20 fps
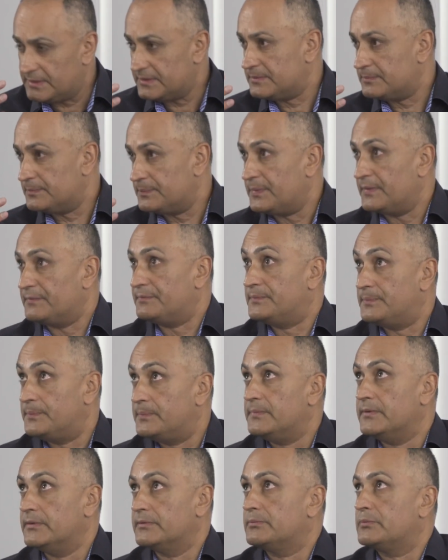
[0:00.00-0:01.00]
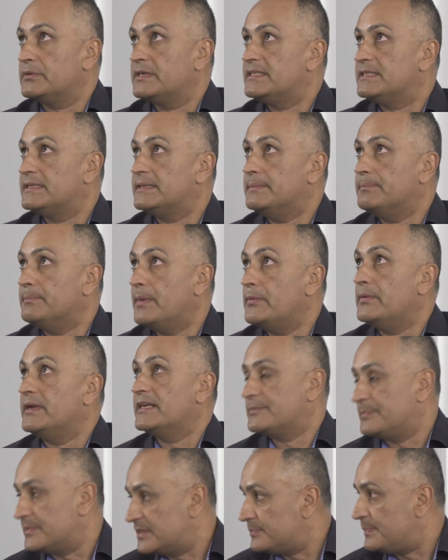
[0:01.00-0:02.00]
is the
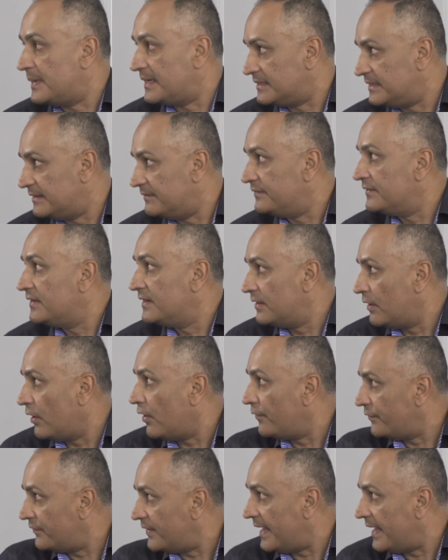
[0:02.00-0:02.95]
Molex perspective on